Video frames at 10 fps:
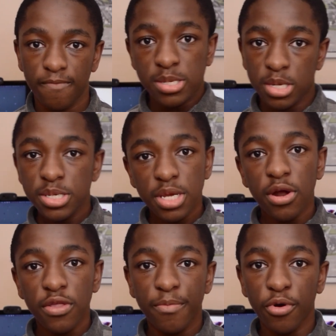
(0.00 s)
So let's get
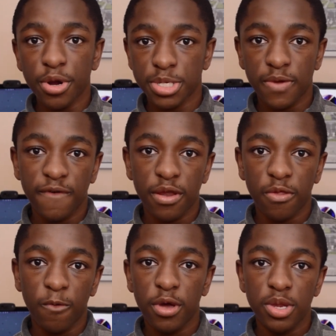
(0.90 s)
all the boring stuff out of
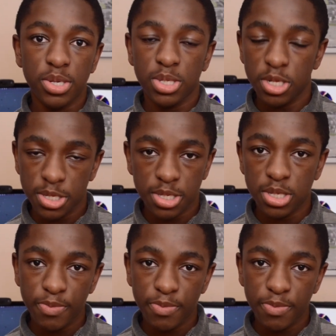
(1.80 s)
the way and just list the